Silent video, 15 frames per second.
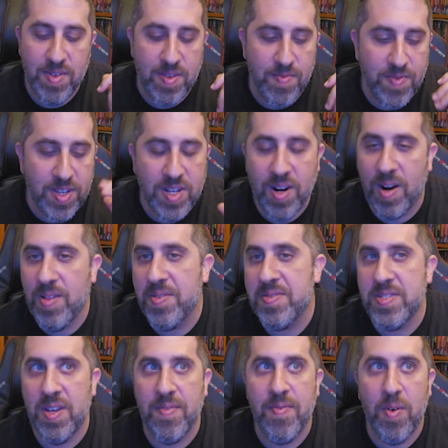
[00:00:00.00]

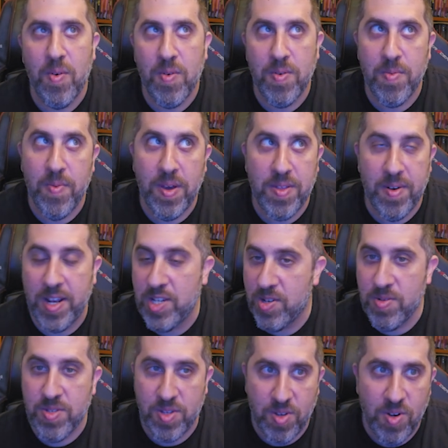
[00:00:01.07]
regardless of whether I
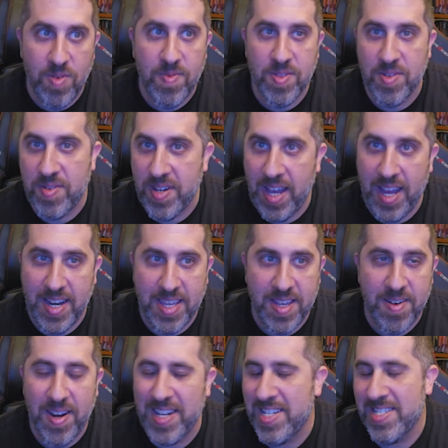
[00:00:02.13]
chose a kobold or not
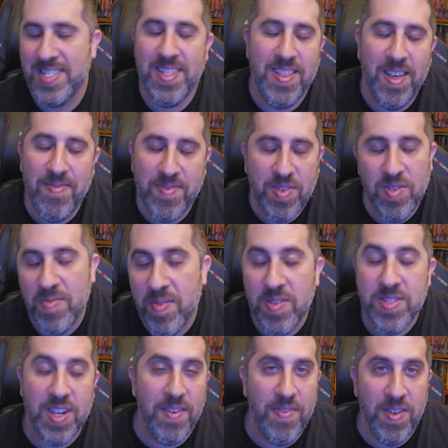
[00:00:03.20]
here, I just love
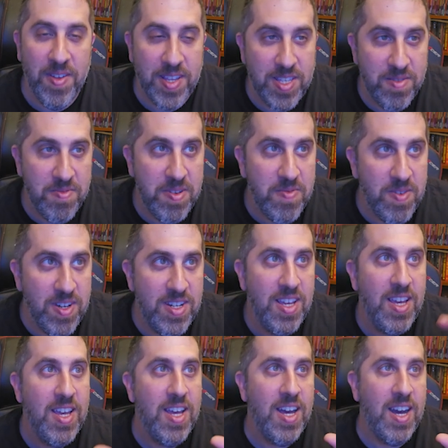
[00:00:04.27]
kobolds and I felt like doing one.
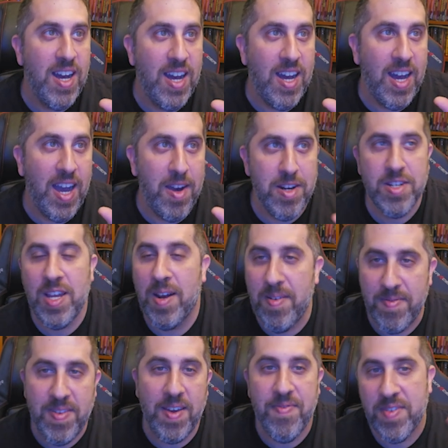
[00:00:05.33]
I would
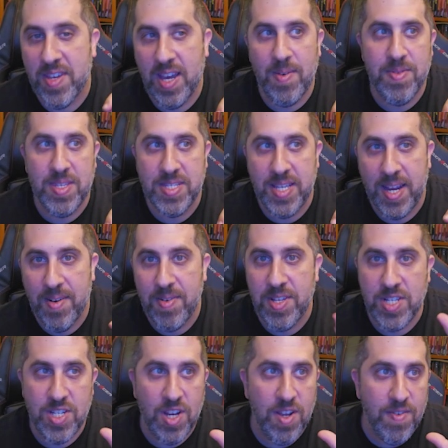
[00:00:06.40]
have definitely gone with this
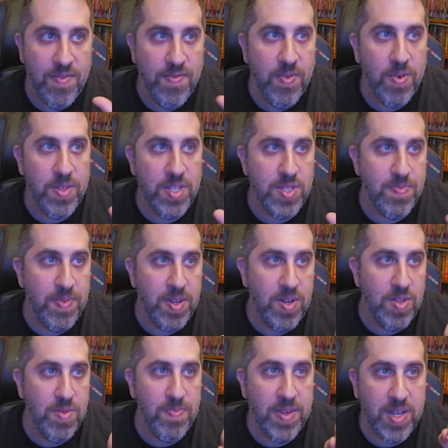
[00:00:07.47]
heritage for this
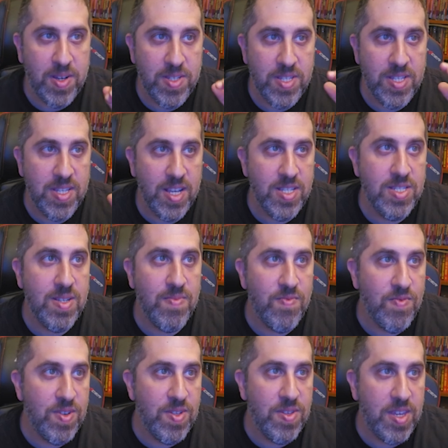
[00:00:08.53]
build because it does some
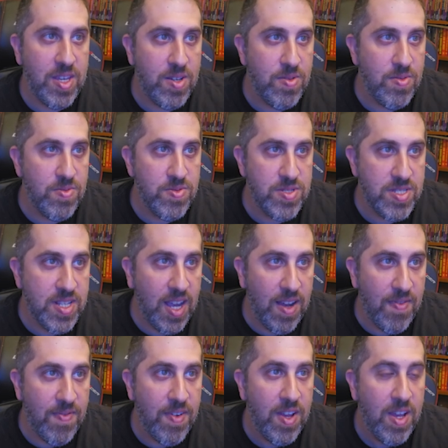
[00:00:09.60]
really cool
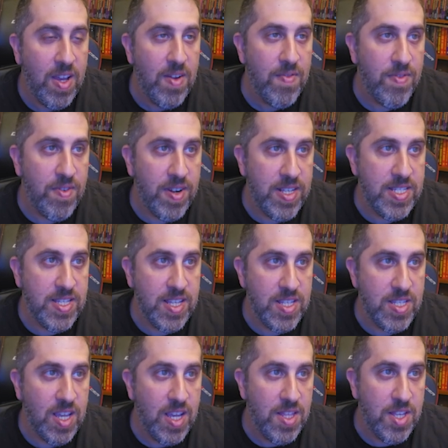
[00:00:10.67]
stuff. For
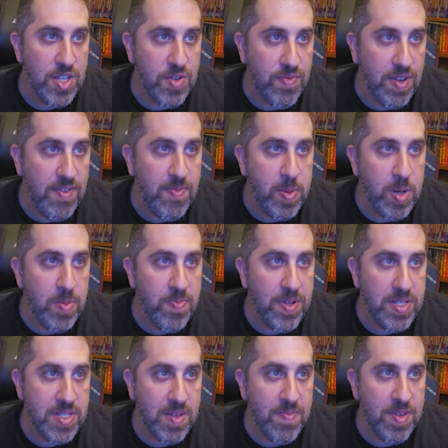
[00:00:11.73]
instance, this Reef
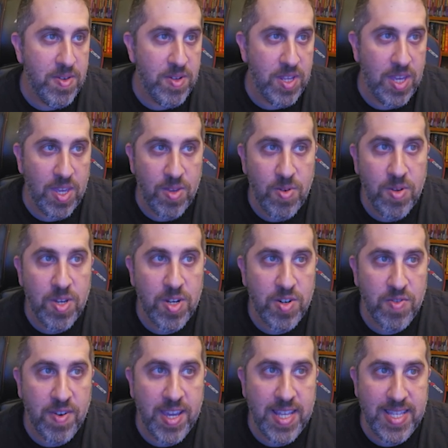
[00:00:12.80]
Purpose ability. You can
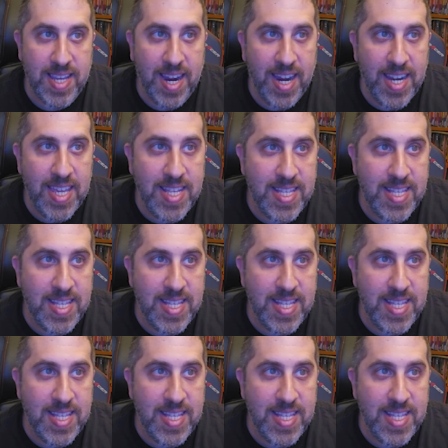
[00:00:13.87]
create tiny